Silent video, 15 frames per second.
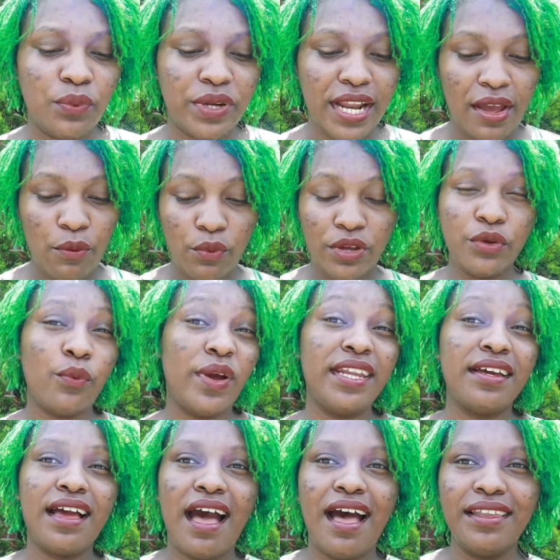when I went away
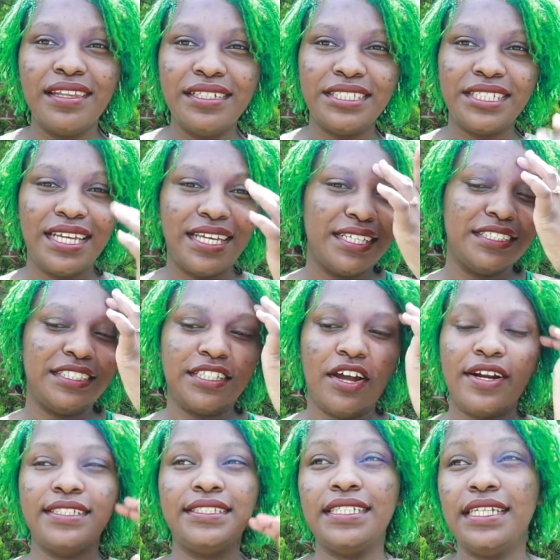to college and
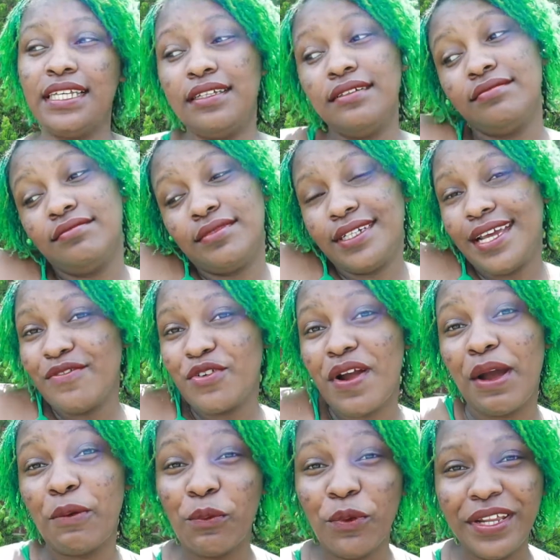started to eat whatever
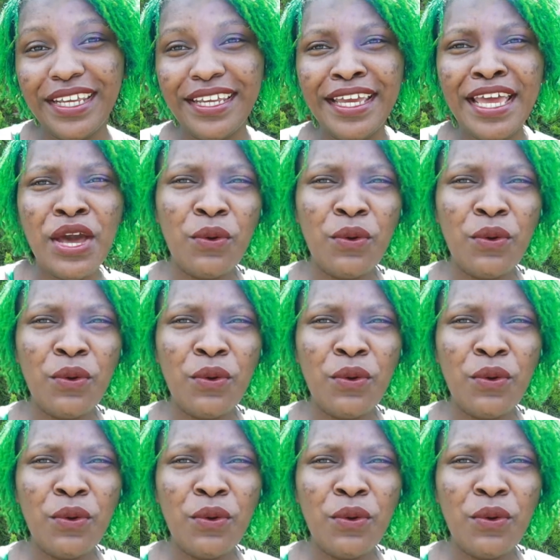I wanted,